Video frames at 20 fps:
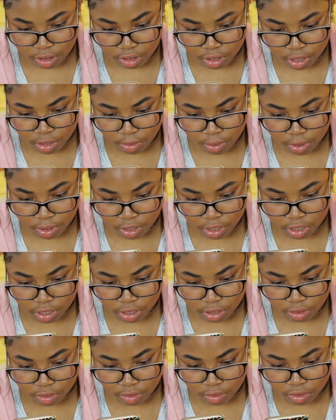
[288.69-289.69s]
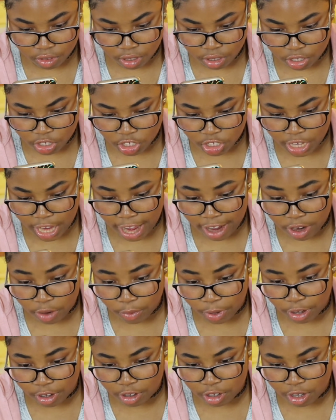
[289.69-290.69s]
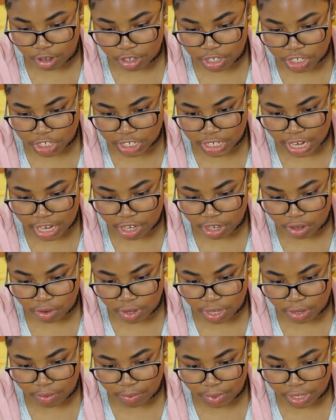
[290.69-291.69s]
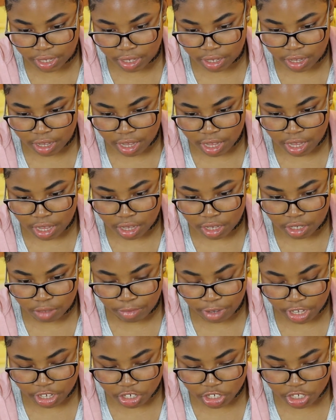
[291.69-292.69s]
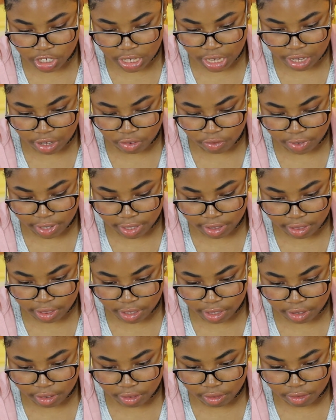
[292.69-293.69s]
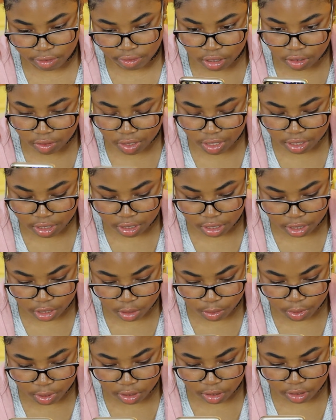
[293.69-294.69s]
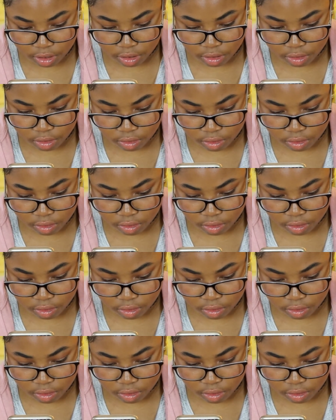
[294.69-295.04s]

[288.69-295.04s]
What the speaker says: So we're gonna use shadow. We're gonna go to shadow, and we make a shadow right there. Oh, that's a nice pink.